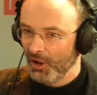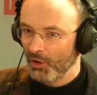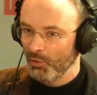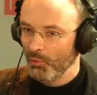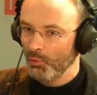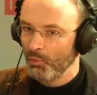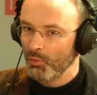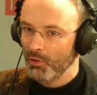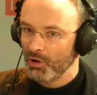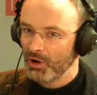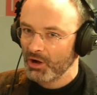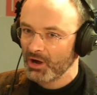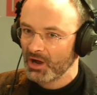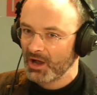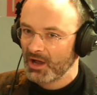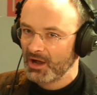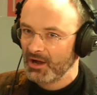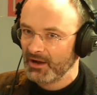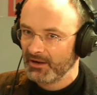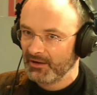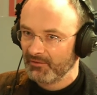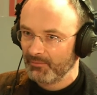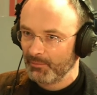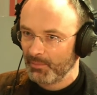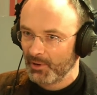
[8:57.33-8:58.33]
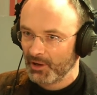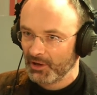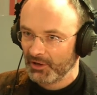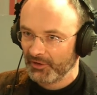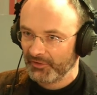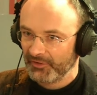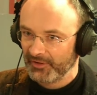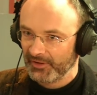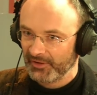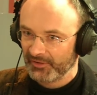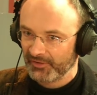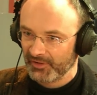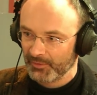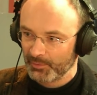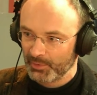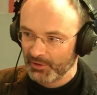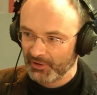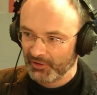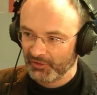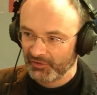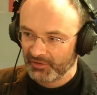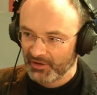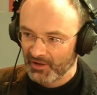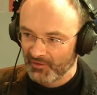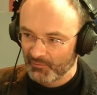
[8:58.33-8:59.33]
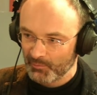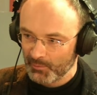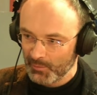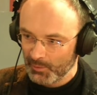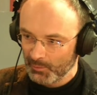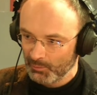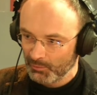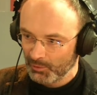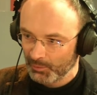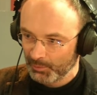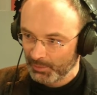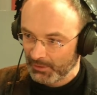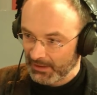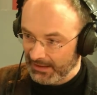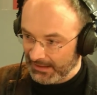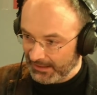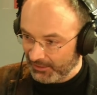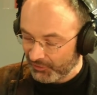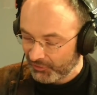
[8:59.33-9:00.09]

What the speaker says: what kind of politics the British government will play.